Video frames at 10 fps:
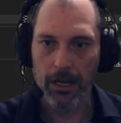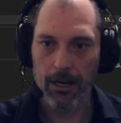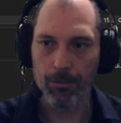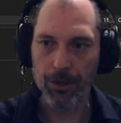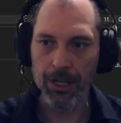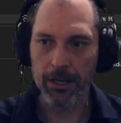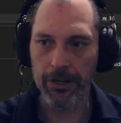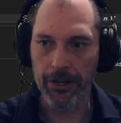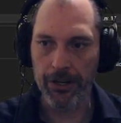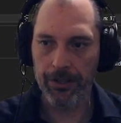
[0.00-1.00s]
up
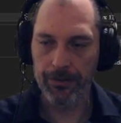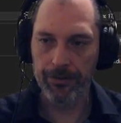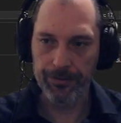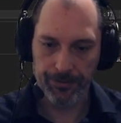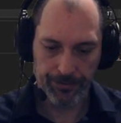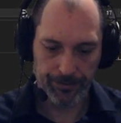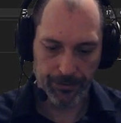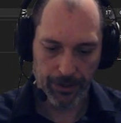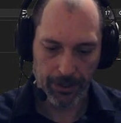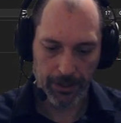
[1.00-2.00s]
here
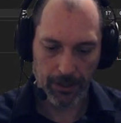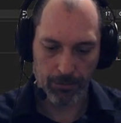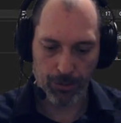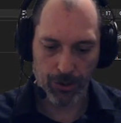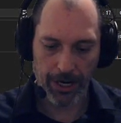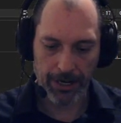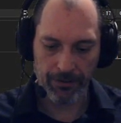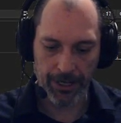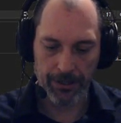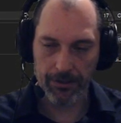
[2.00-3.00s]
a
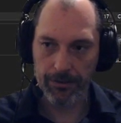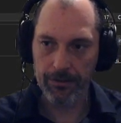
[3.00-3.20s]
private